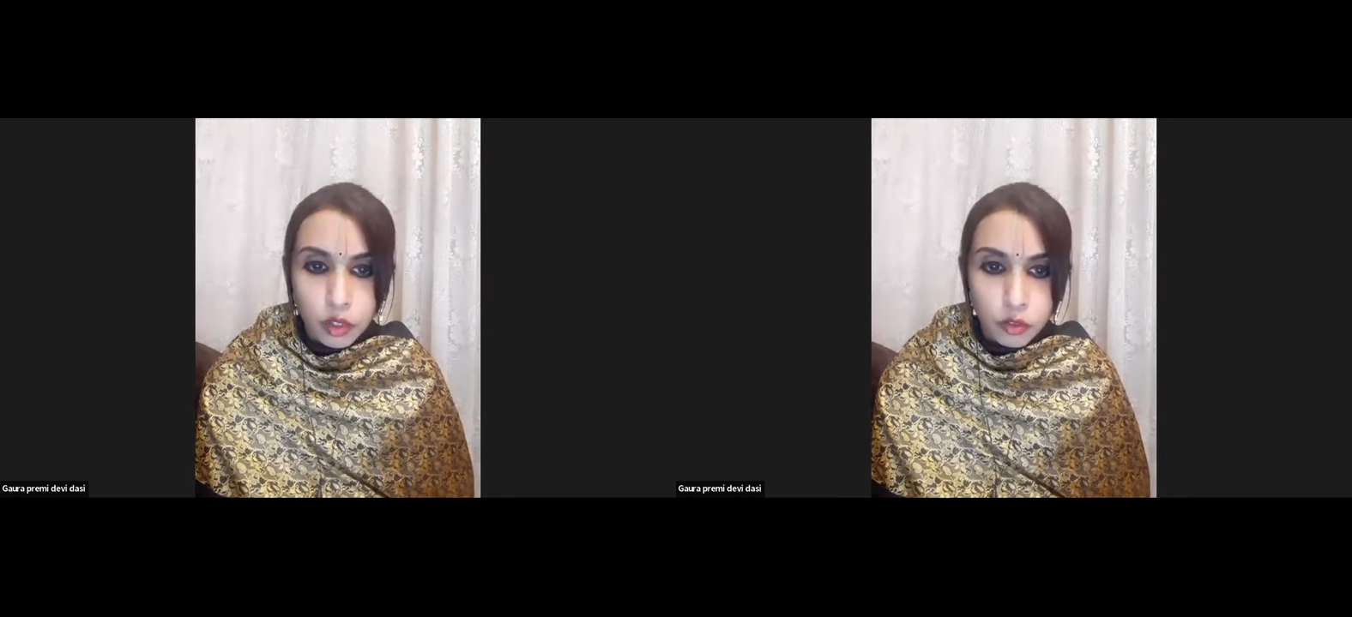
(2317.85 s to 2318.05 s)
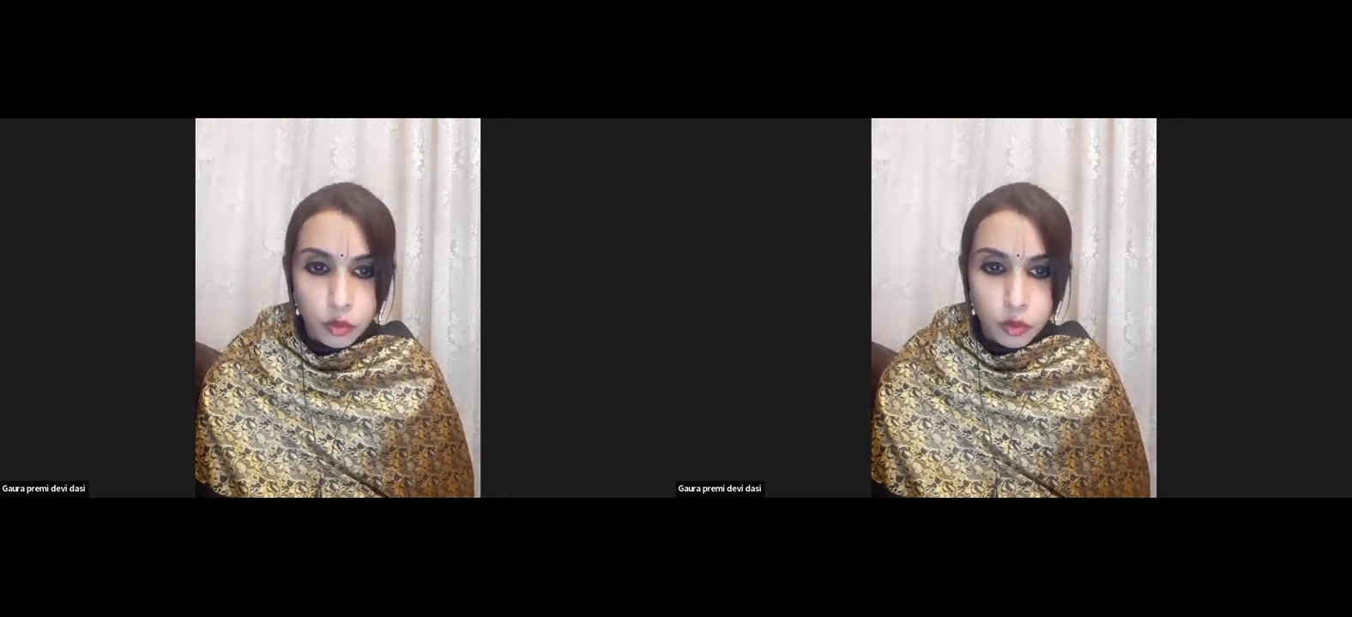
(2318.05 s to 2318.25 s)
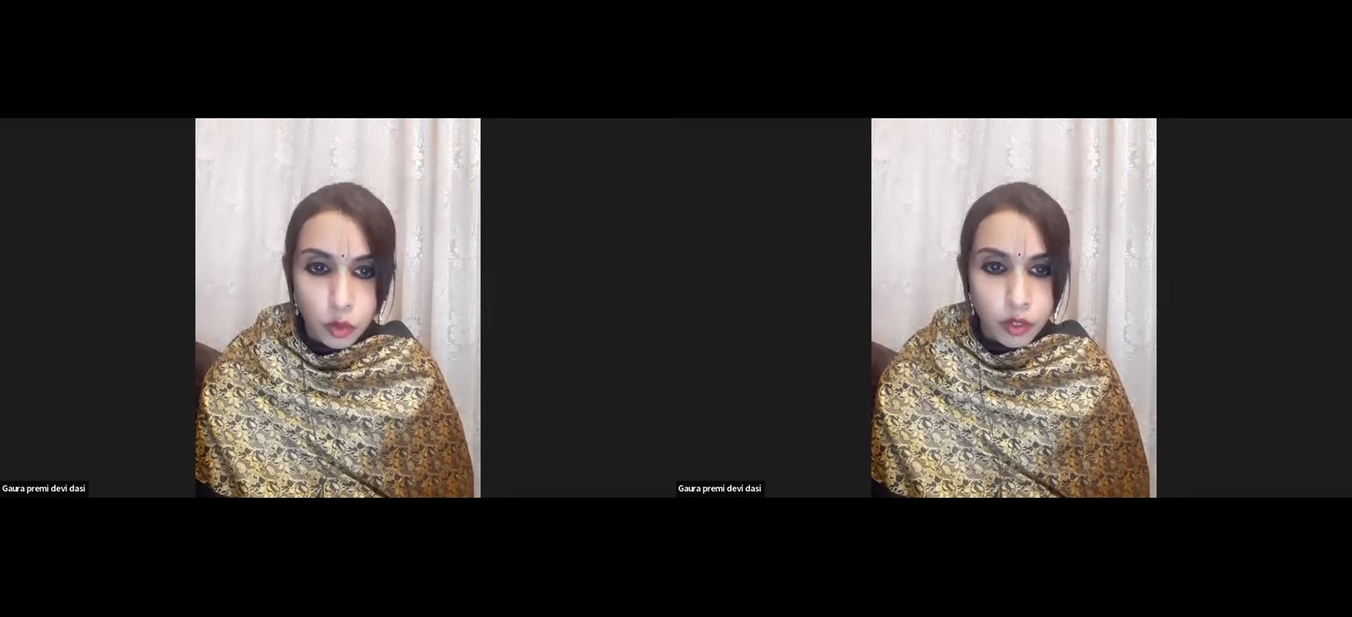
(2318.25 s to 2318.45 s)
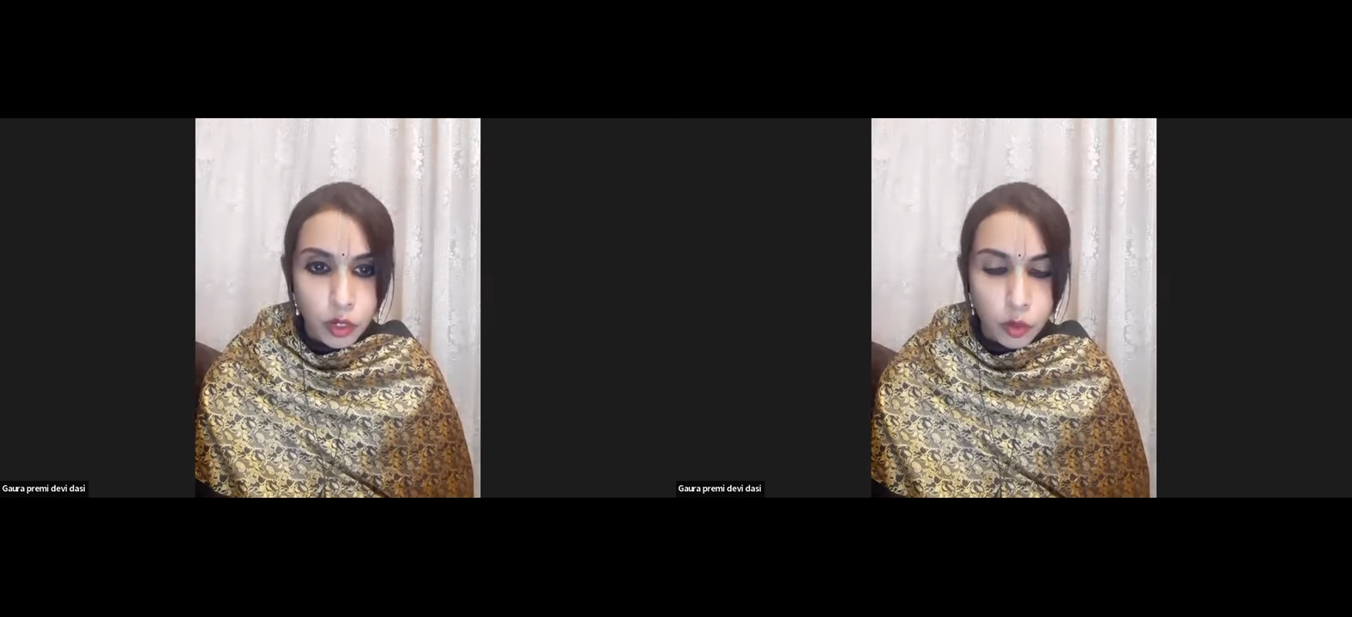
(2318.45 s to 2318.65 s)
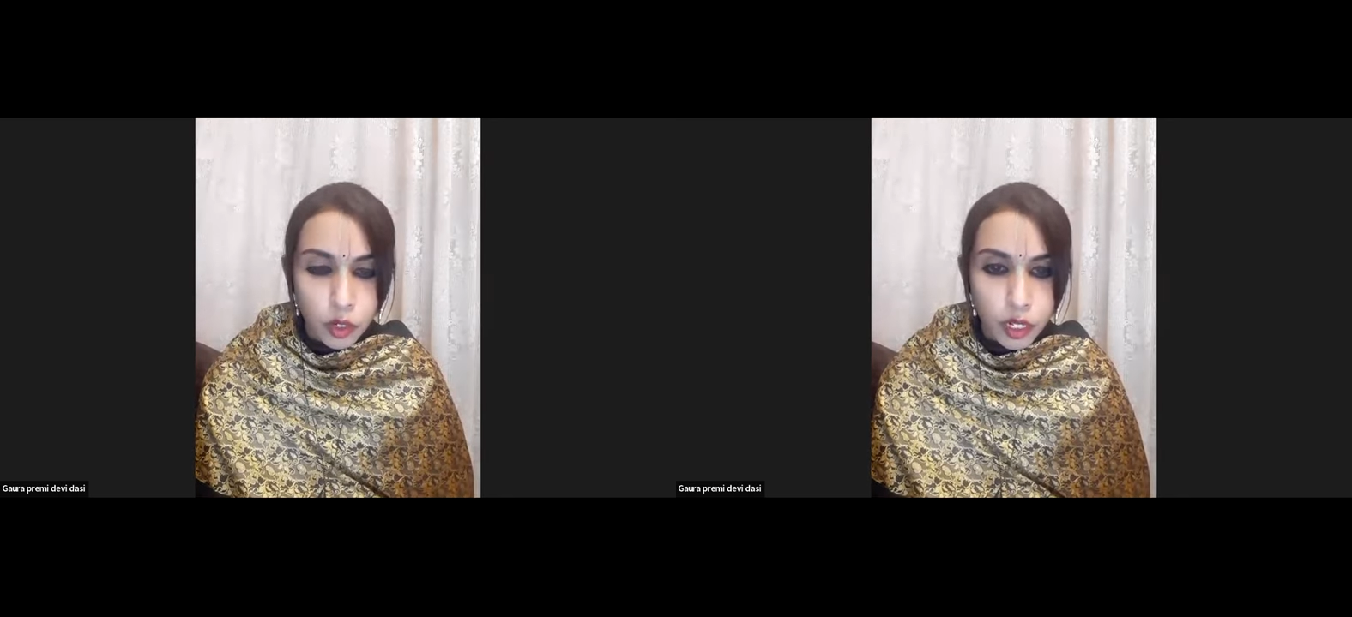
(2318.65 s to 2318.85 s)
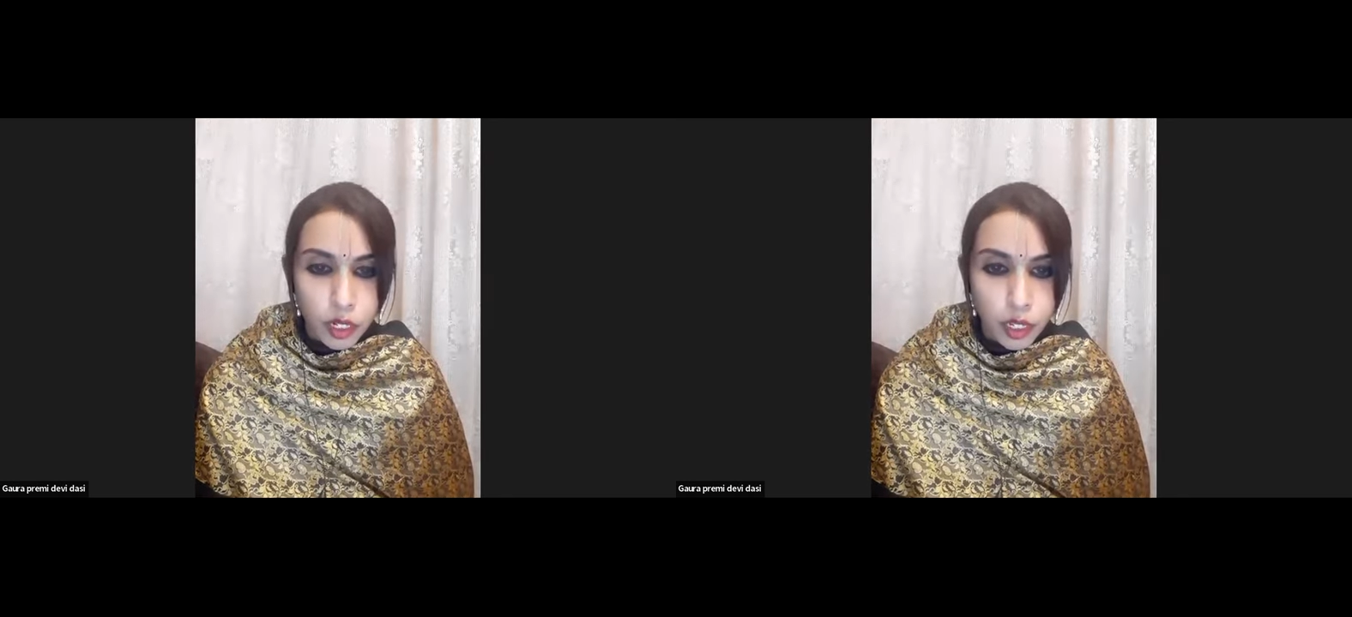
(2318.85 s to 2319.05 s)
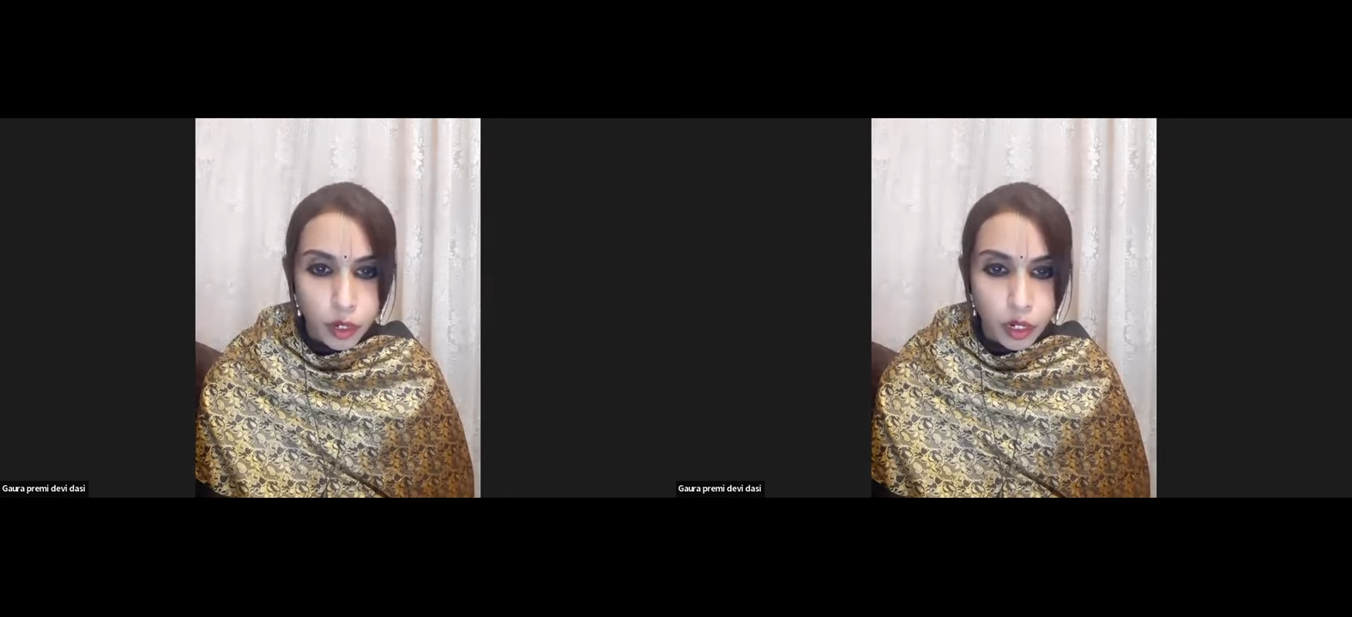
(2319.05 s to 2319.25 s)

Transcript: and the soul of the localized